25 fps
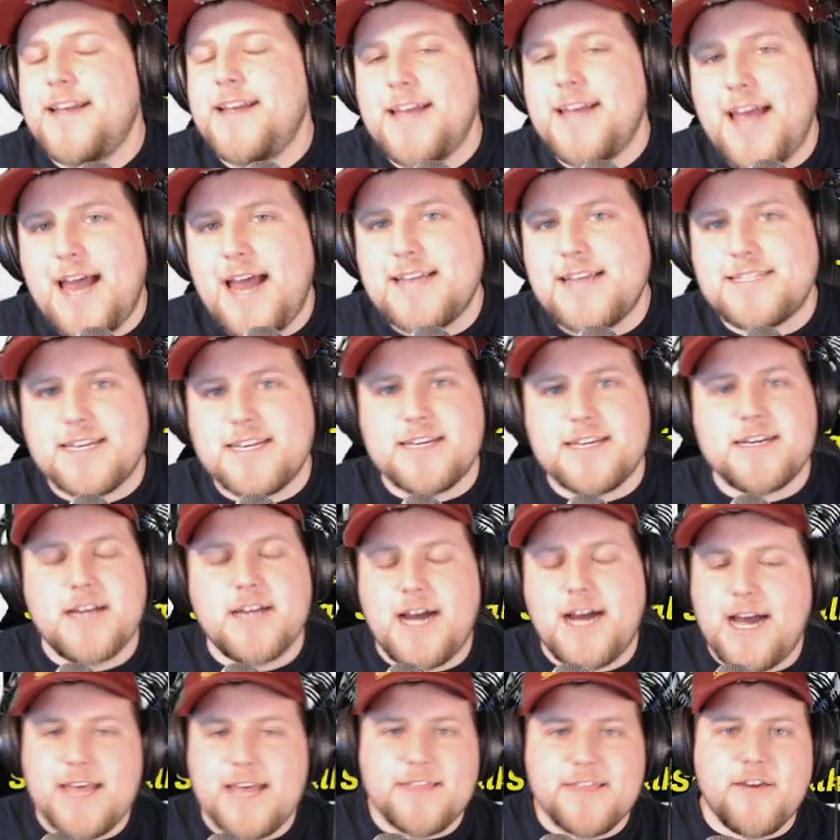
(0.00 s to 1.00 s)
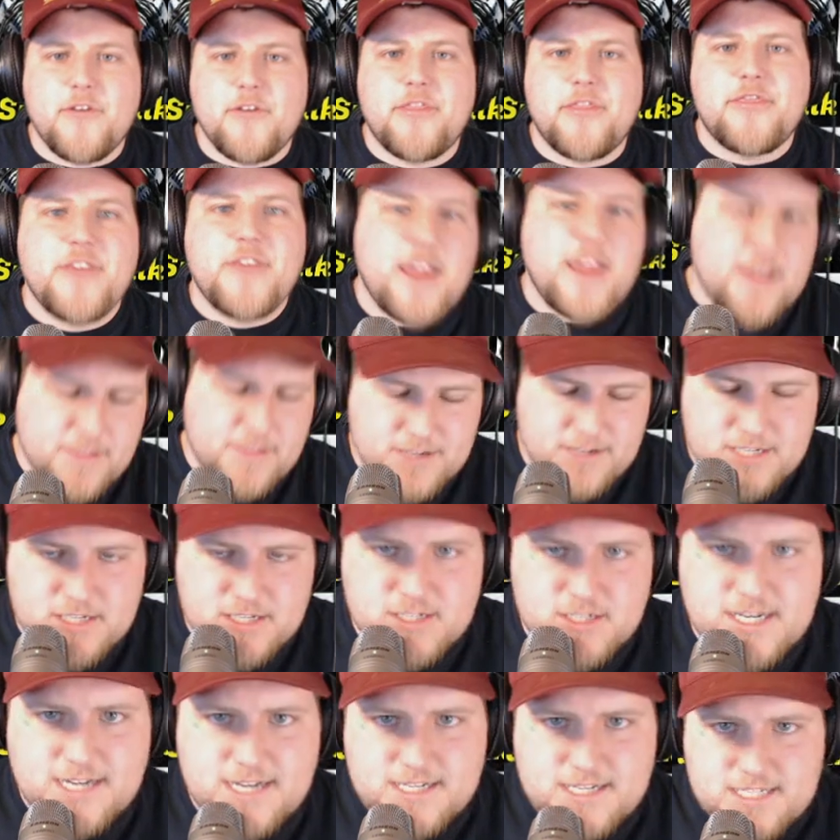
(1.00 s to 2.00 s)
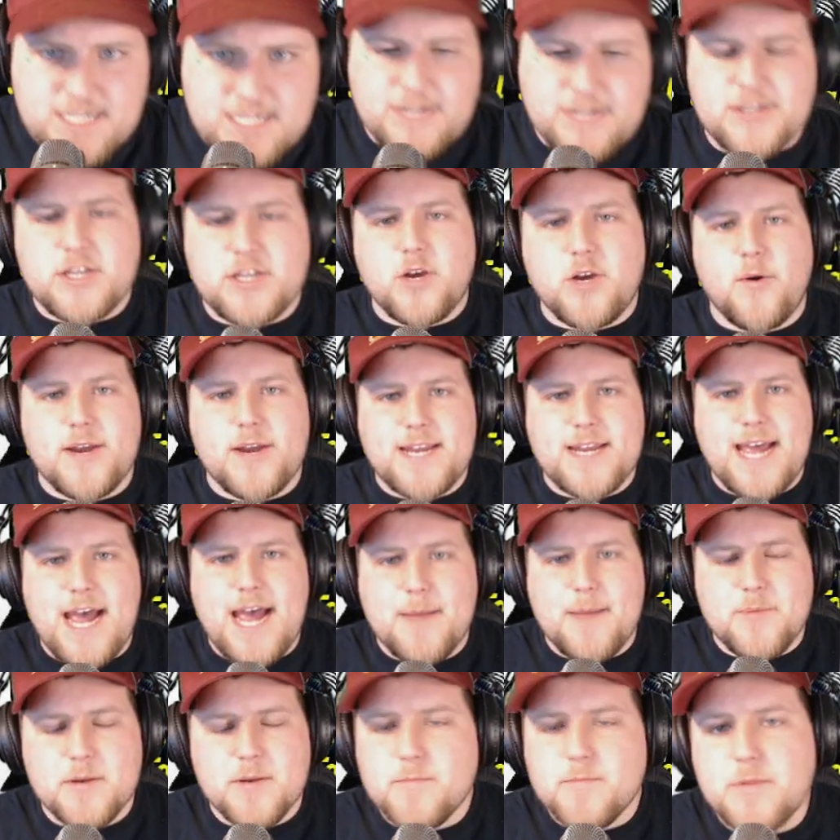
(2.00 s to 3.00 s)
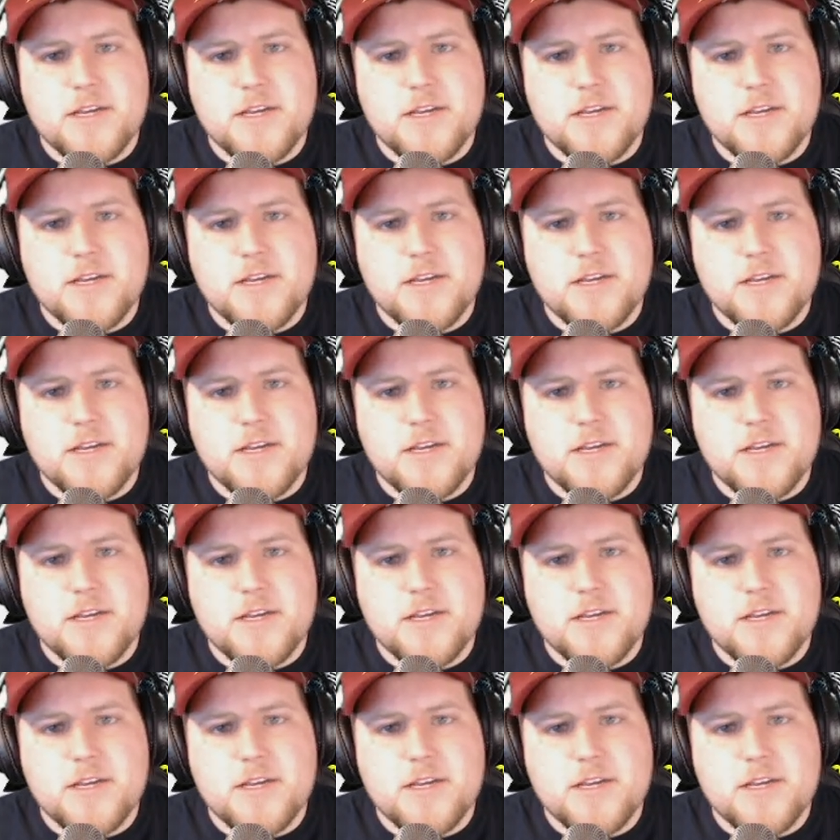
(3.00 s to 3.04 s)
as in I think this is necessarily going to happen,